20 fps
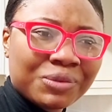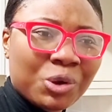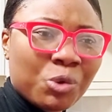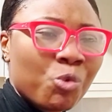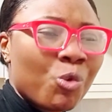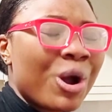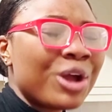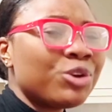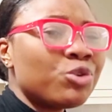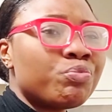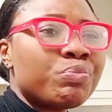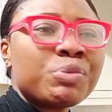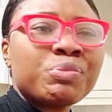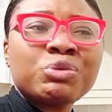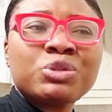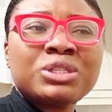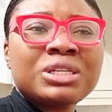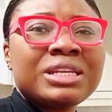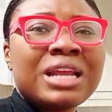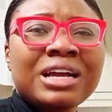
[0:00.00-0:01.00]
Where do people
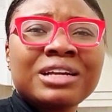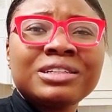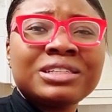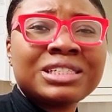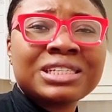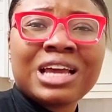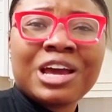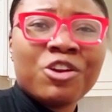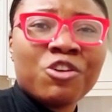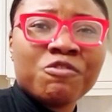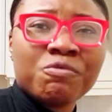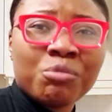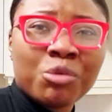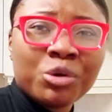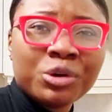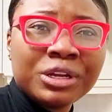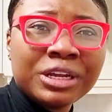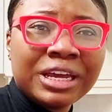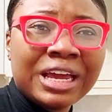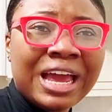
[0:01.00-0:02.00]
see that this kind of
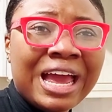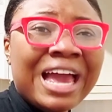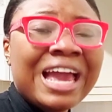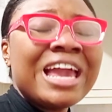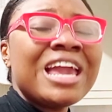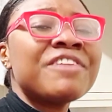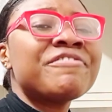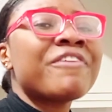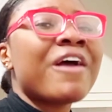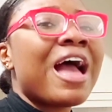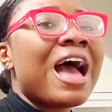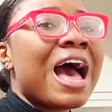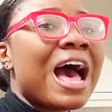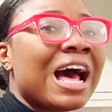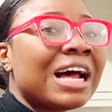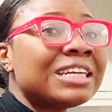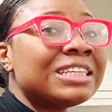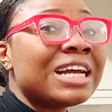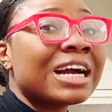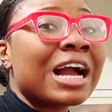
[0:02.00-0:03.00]
money? If I
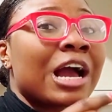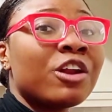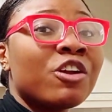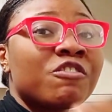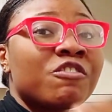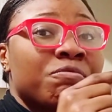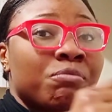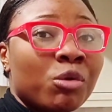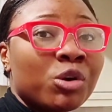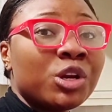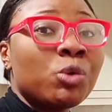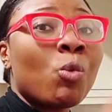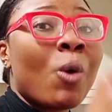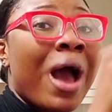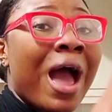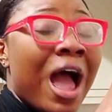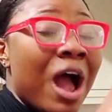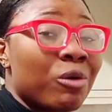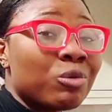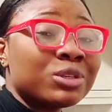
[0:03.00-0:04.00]
had that kind of money
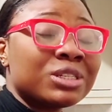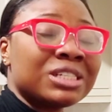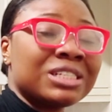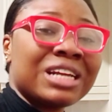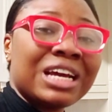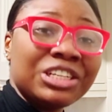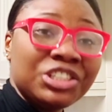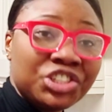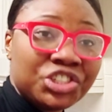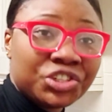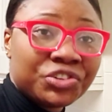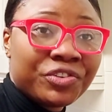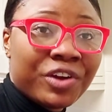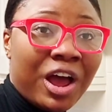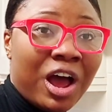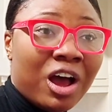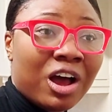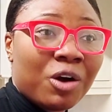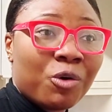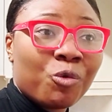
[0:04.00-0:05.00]
while I was in
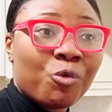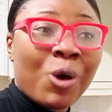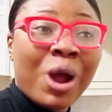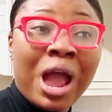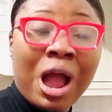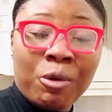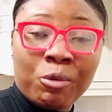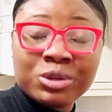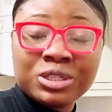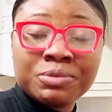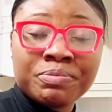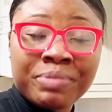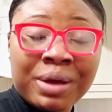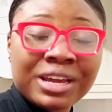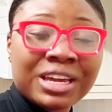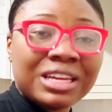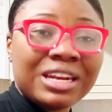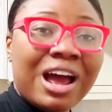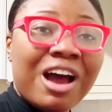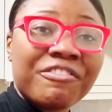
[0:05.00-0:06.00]
Nigeria, while I was
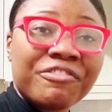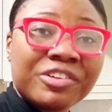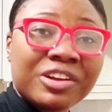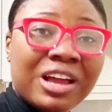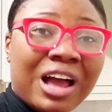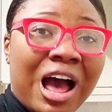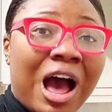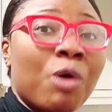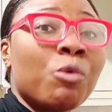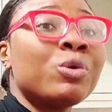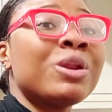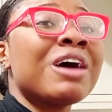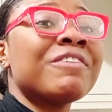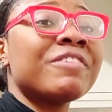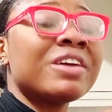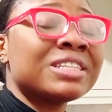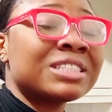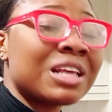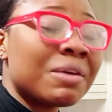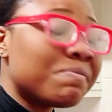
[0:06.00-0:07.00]
back in Africa, I would
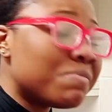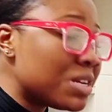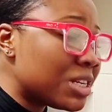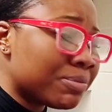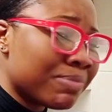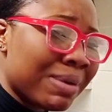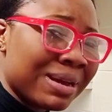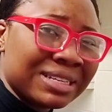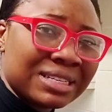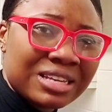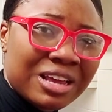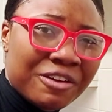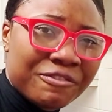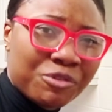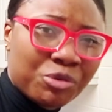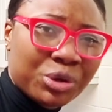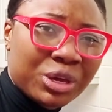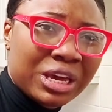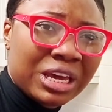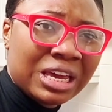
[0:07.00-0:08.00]
have established
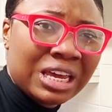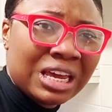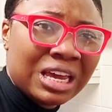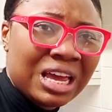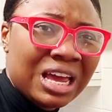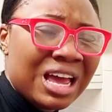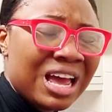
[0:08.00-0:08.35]
myself, okay?